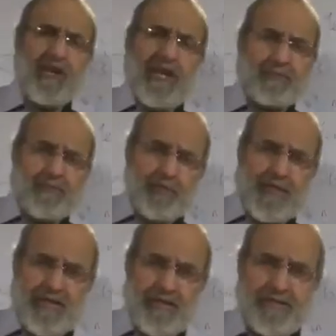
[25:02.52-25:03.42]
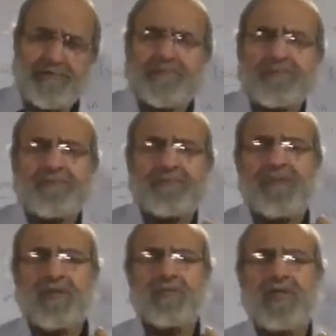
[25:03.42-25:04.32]
recapitulate,
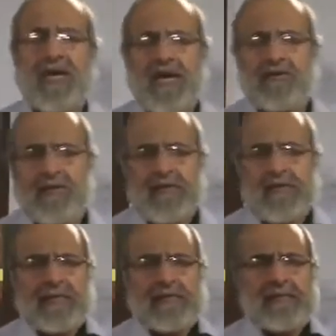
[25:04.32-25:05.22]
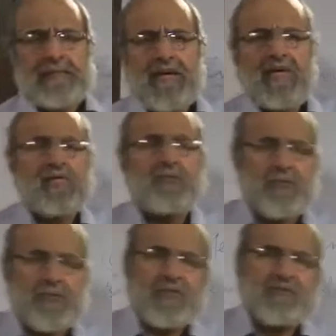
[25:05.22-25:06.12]
we have
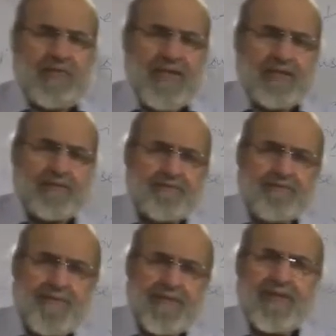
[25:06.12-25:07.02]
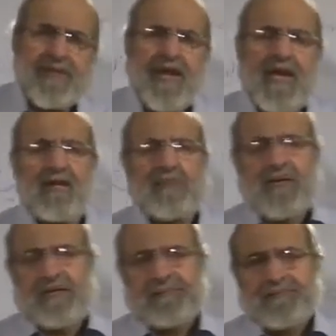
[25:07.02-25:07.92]
understood the fact that in
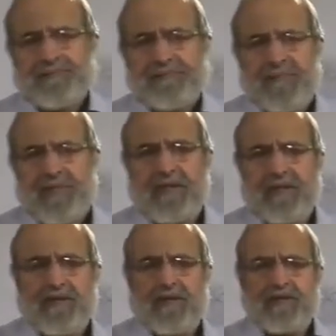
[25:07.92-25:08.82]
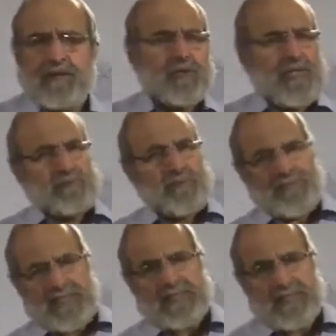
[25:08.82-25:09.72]
Arabic there are two types
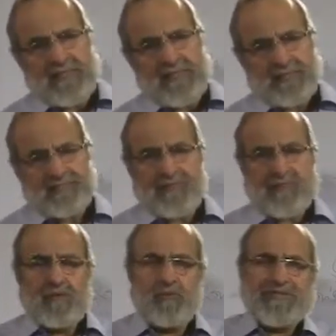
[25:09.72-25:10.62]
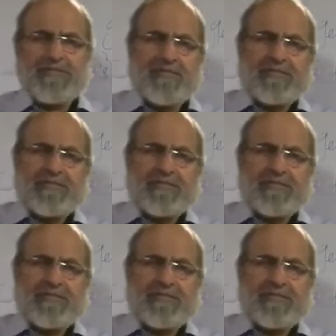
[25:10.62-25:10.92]
of sentences. One